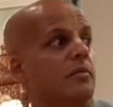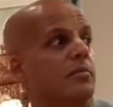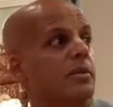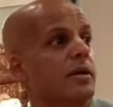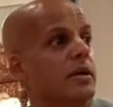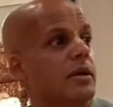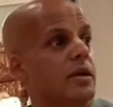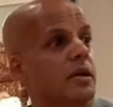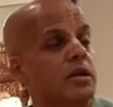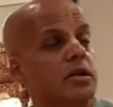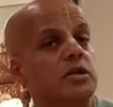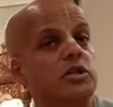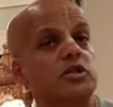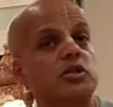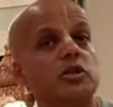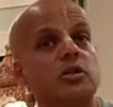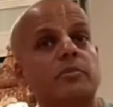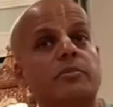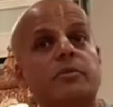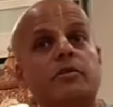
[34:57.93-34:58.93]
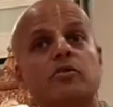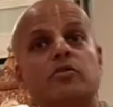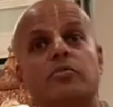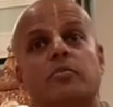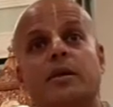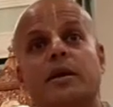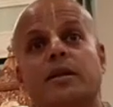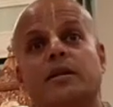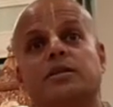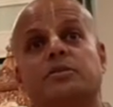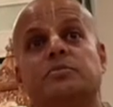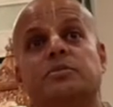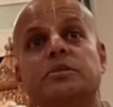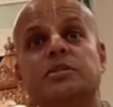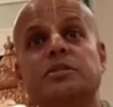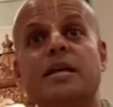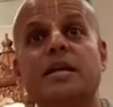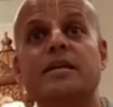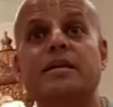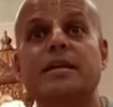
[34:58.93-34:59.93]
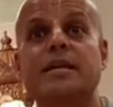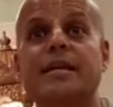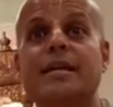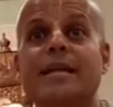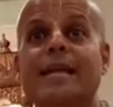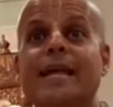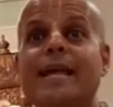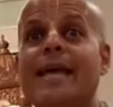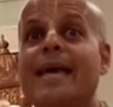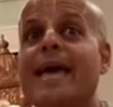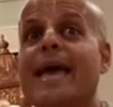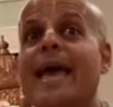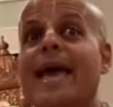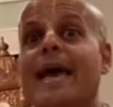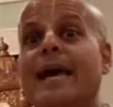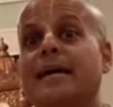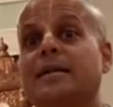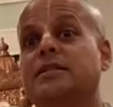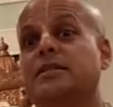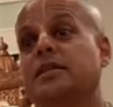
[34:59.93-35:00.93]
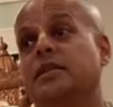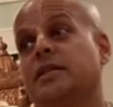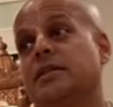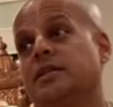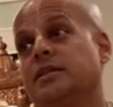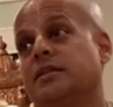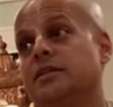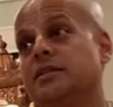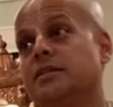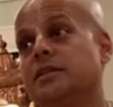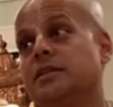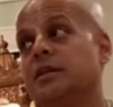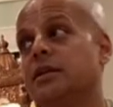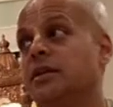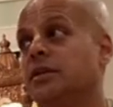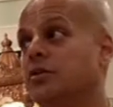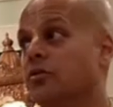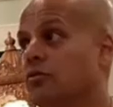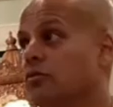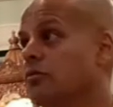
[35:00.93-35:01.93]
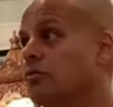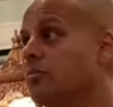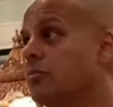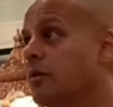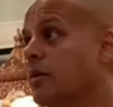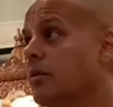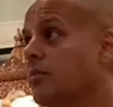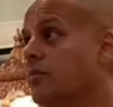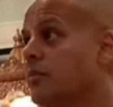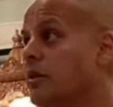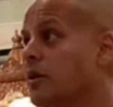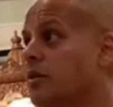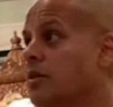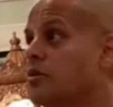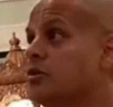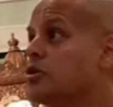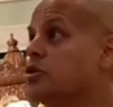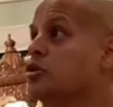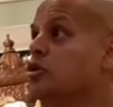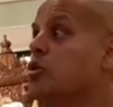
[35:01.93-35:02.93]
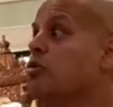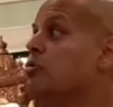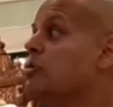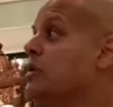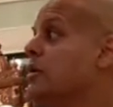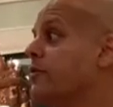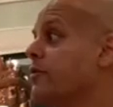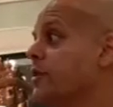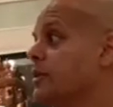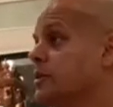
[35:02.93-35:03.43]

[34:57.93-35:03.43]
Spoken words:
because Srila Prabhupada has presented it as it is in Guru Prabhupada. There is no difference.